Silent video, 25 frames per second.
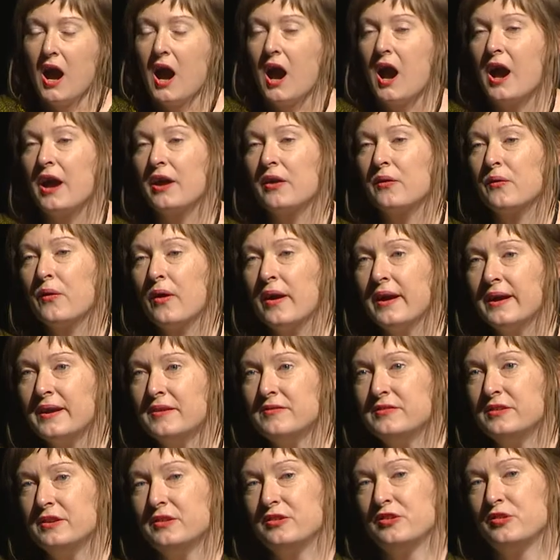I
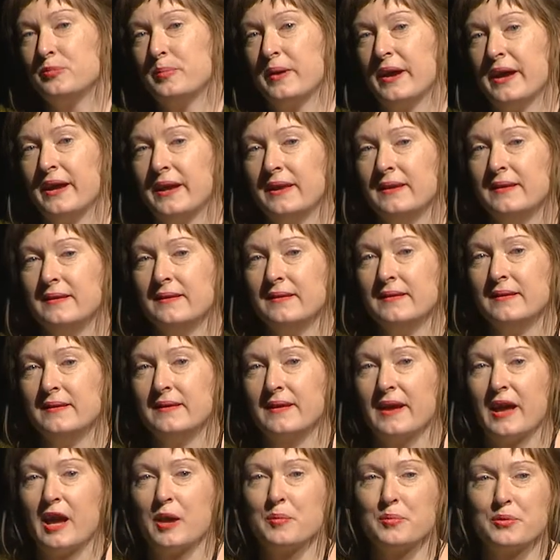arrived in Spain
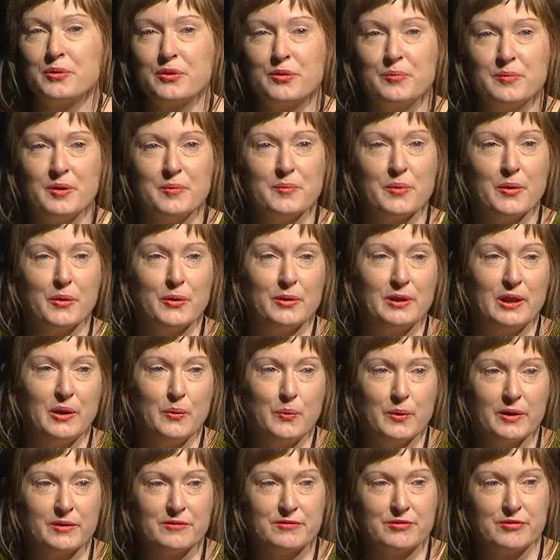able to remember only
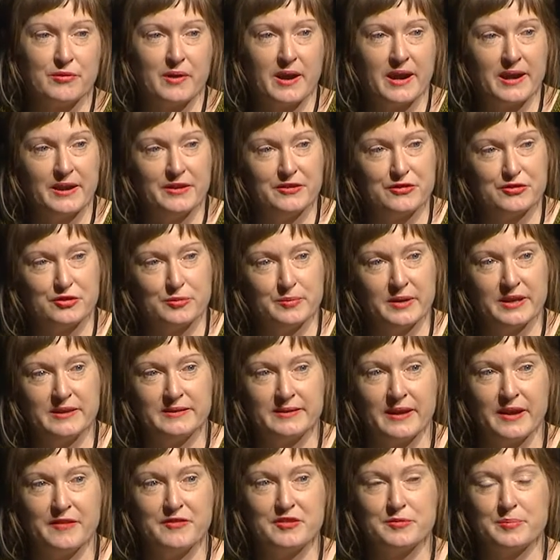one phrase from my
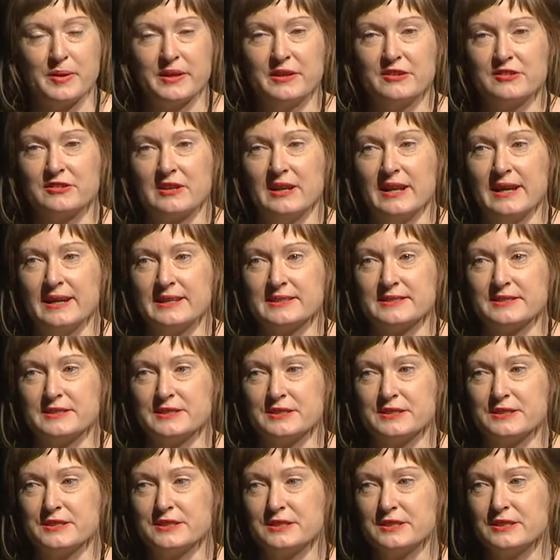TAFE Spanish
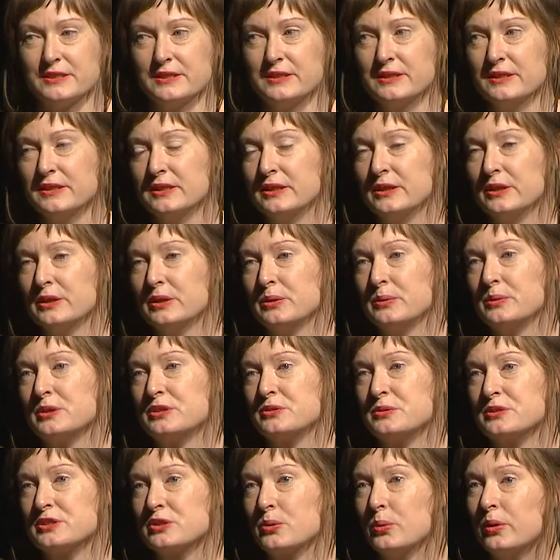classes,
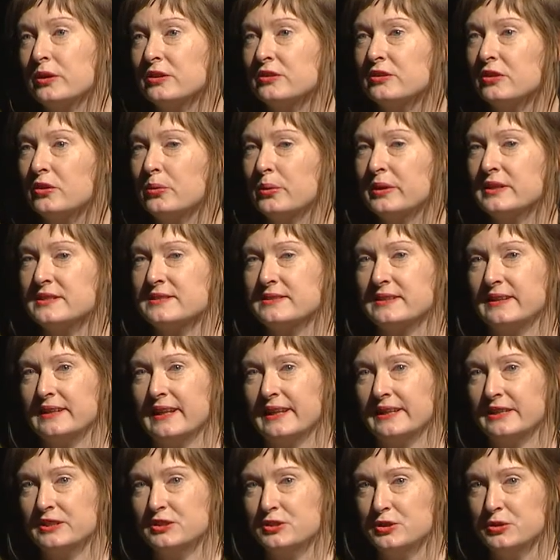which was "Cuánto cuesta la
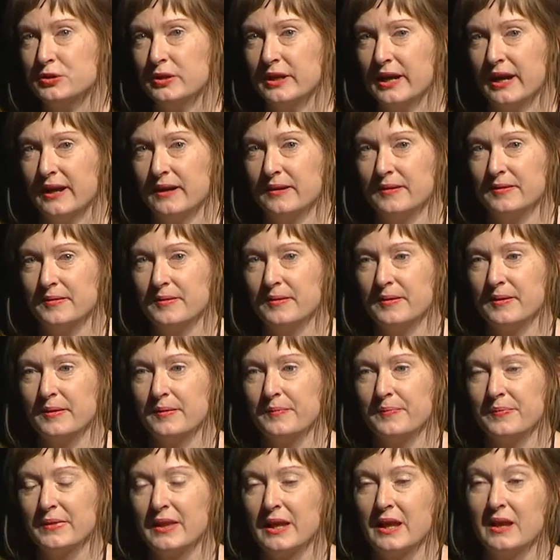lechuga?"
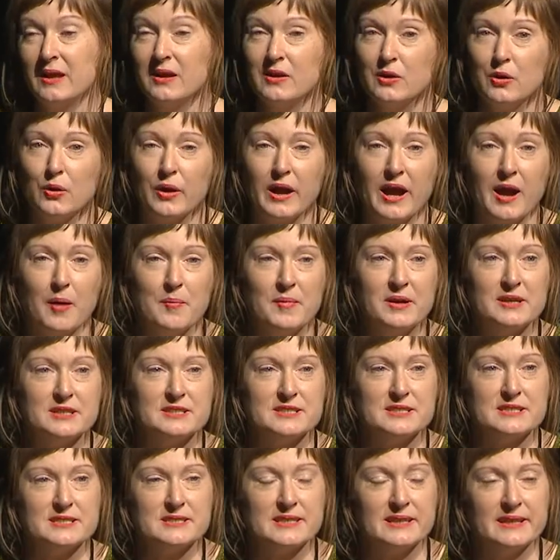or "How
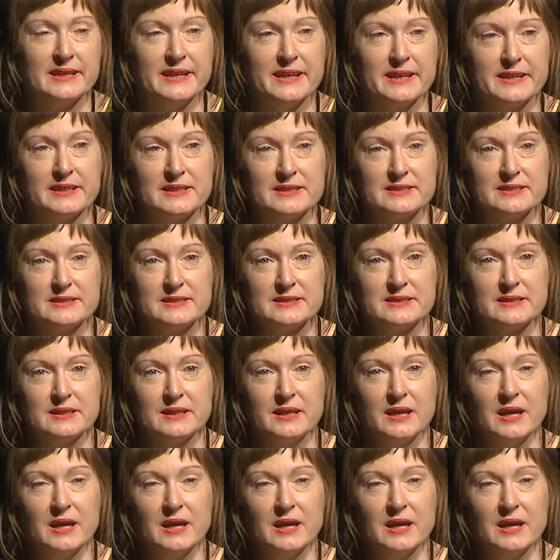much is the lettuce?"